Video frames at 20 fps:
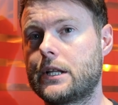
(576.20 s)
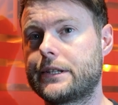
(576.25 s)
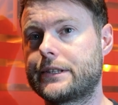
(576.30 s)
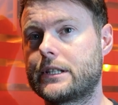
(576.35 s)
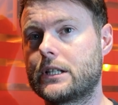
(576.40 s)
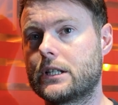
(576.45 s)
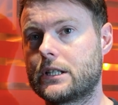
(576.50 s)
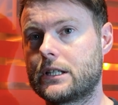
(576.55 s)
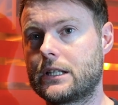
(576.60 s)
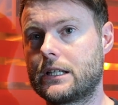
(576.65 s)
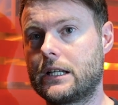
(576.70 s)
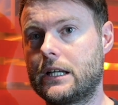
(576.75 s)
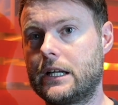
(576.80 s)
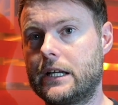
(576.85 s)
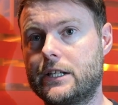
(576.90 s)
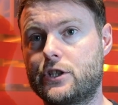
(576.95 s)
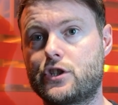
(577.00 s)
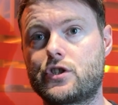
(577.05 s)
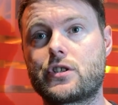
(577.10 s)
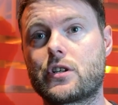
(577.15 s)
that
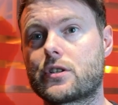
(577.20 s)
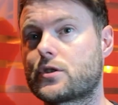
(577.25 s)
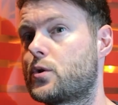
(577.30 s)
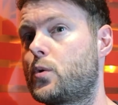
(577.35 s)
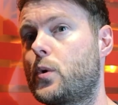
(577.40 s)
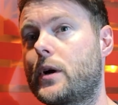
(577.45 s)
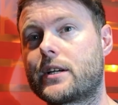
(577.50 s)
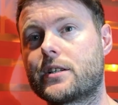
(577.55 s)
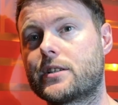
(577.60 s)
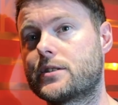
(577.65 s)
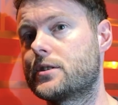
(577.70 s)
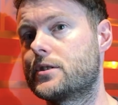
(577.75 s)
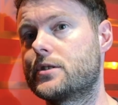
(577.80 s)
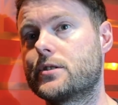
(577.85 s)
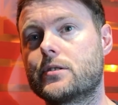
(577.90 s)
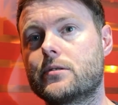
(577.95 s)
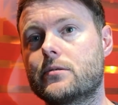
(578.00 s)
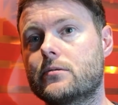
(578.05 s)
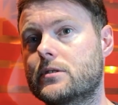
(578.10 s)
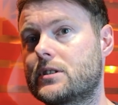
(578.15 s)
it's just quicker
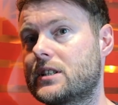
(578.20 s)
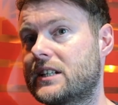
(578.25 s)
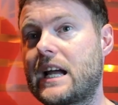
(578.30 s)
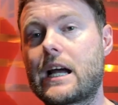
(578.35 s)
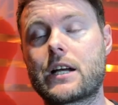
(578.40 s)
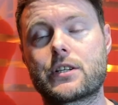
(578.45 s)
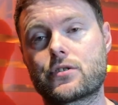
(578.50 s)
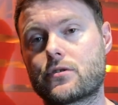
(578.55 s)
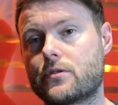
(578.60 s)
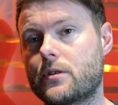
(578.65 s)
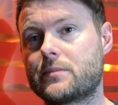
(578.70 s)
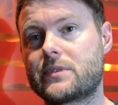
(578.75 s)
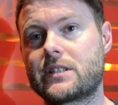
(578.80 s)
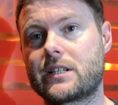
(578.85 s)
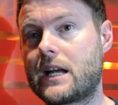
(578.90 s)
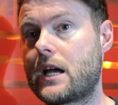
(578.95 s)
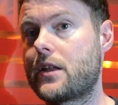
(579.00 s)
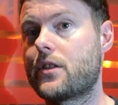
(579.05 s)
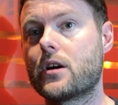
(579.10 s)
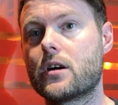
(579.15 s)
to get a script
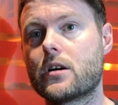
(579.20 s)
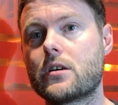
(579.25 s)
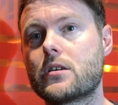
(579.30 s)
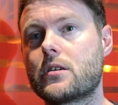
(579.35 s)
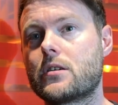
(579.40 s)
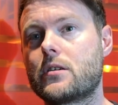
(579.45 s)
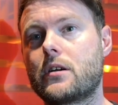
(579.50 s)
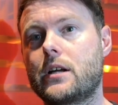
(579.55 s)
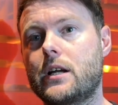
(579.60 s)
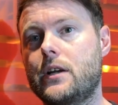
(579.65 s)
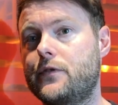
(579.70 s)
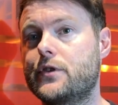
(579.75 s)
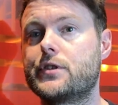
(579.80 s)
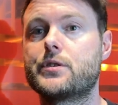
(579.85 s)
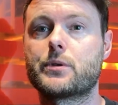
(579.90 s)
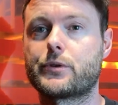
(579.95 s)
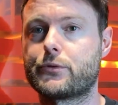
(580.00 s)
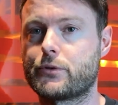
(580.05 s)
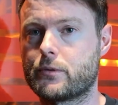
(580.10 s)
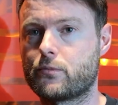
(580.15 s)
together if you do
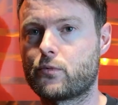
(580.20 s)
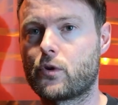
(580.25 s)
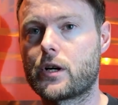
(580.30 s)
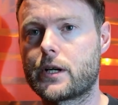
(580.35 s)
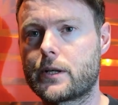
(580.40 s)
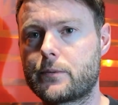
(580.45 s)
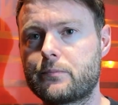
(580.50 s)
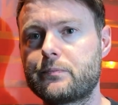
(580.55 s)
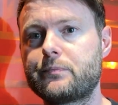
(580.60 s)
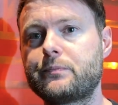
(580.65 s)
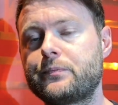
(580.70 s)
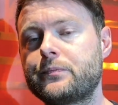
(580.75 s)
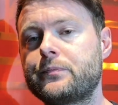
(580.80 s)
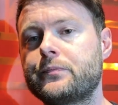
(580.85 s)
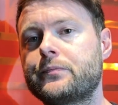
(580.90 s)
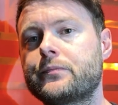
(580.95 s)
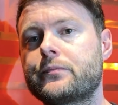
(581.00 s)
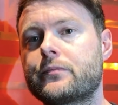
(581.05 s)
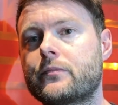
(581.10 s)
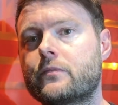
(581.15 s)
a group write.
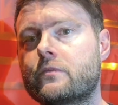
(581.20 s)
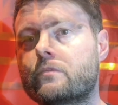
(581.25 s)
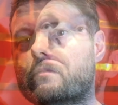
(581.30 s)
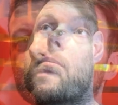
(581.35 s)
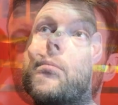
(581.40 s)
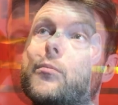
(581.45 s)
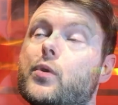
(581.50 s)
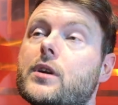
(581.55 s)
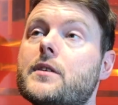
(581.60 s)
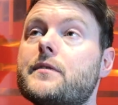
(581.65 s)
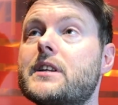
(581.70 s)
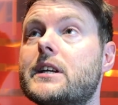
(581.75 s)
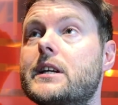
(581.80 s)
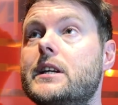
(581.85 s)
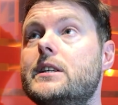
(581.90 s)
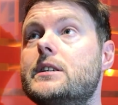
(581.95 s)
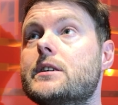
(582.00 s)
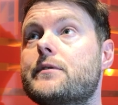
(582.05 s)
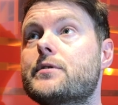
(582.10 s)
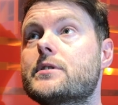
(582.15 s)
Well, one of the
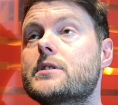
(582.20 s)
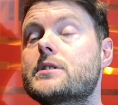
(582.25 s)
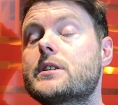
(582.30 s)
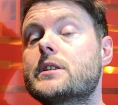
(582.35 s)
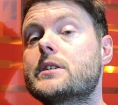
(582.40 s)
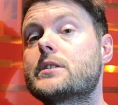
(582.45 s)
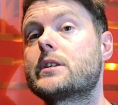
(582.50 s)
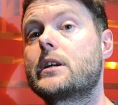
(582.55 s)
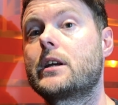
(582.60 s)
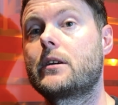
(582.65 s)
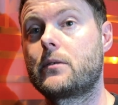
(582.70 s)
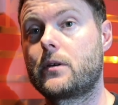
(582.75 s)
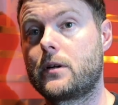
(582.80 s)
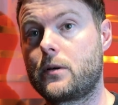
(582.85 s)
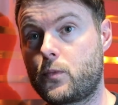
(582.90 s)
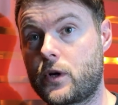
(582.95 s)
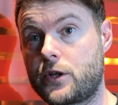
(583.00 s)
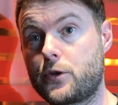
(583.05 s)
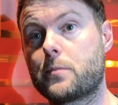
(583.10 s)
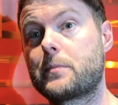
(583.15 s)
key differences
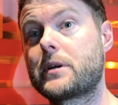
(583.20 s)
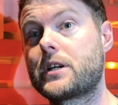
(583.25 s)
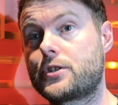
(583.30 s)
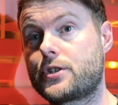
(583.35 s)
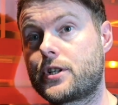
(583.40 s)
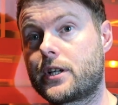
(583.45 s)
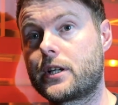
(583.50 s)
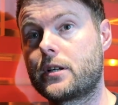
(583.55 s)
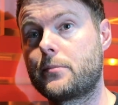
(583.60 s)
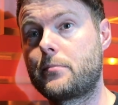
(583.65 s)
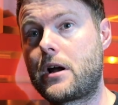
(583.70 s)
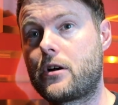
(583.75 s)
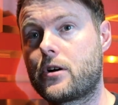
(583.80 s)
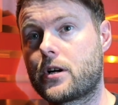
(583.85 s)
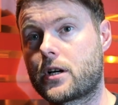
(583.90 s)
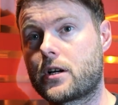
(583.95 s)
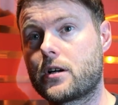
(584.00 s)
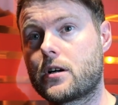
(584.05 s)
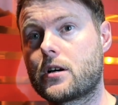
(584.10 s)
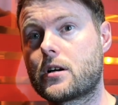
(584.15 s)
when you're pitching in
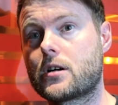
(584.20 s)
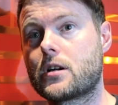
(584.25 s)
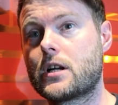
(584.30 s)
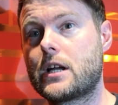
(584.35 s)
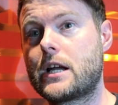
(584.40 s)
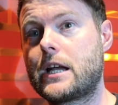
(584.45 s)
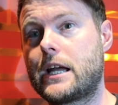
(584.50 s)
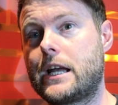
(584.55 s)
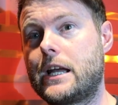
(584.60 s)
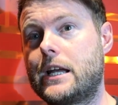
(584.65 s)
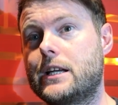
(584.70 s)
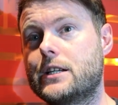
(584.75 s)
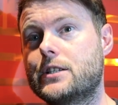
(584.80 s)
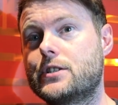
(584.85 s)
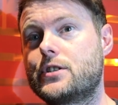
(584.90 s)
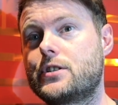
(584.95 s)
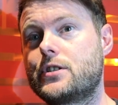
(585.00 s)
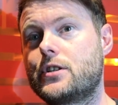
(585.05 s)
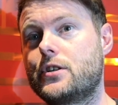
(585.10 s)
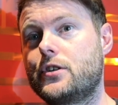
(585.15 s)
America
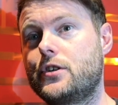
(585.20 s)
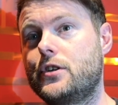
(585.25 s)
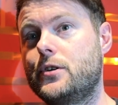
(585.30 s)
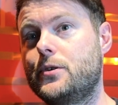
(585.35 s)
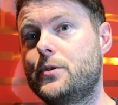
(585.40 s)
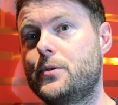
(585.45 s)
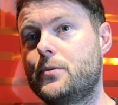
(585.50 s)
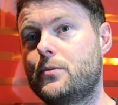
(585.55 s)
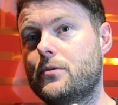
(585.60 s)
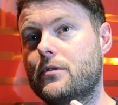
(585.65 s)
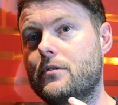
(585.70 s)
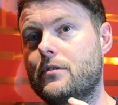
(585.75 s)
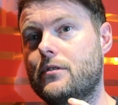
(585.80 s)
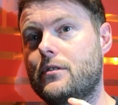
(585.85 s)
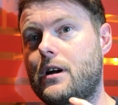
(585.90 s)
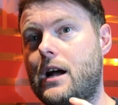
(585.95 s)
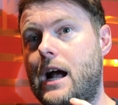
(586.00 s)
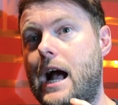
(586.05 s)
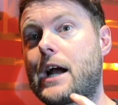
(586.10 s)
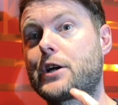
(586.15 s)
is you
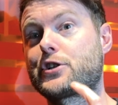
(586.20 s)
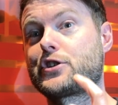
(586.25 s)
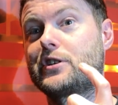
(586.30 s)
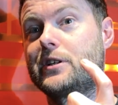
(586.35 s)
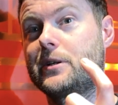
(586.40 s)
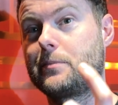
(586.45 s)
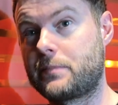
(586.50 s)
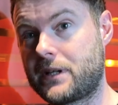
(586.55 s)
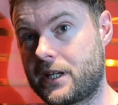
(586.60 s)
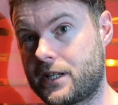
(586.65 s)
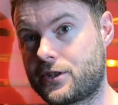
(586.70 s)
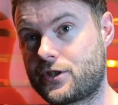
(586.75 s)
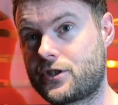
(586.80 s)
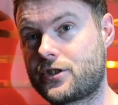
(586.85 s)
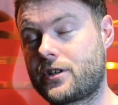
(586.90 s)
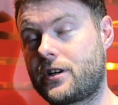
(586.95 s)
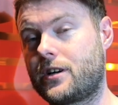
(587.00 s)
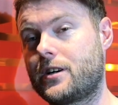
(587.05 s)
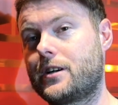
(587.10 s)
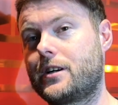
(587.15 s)
actually
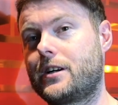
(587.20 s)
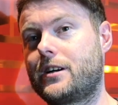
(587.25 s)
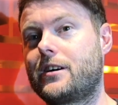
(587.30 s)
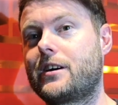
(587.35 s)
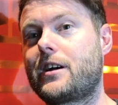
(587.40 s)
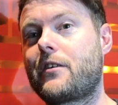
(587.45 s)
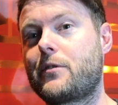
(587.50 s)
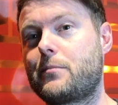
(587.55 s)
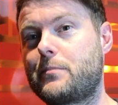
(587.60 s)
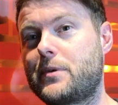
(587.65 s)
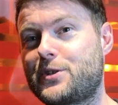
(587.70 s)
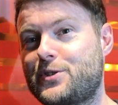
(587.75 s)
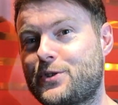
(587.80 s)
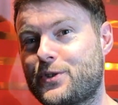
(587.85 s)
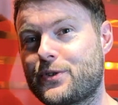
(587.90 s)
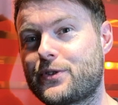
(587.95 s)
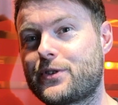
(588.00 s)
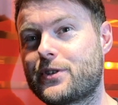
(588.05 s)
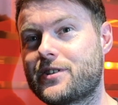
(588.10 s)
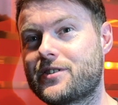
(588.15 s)
pitch. I have a pitch
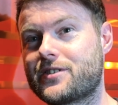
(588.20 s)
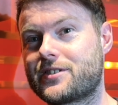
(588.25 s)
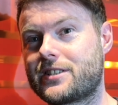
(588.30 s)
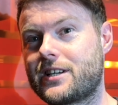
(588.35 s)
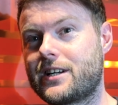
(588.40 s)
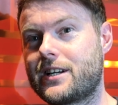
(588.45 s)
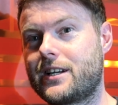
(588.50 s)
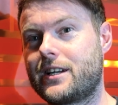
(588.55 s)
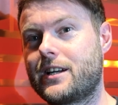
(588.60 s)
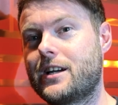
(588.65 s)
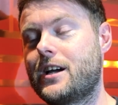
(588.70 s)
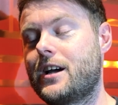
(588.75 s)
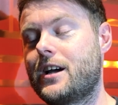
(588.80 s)
on Thursday.